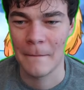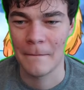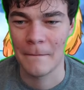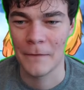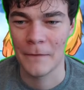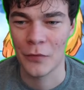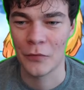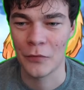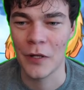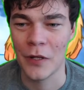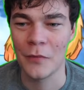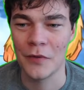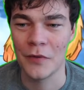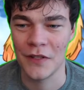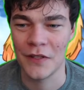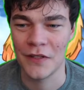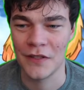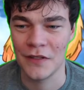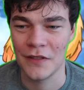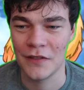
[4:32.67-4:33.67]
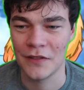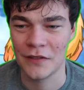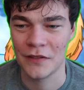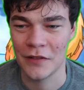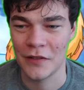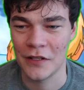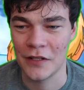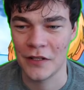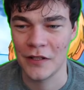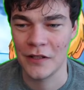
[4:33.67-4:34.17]
right when the scene
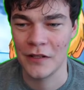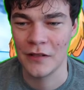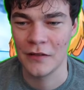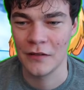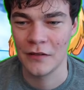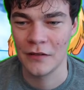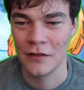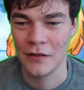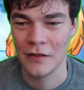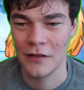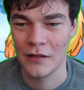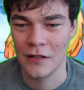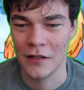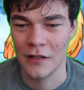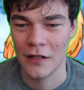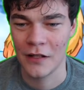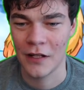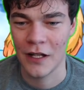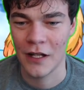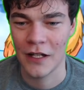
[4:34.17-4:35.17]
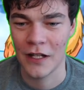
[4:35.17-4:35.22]
started i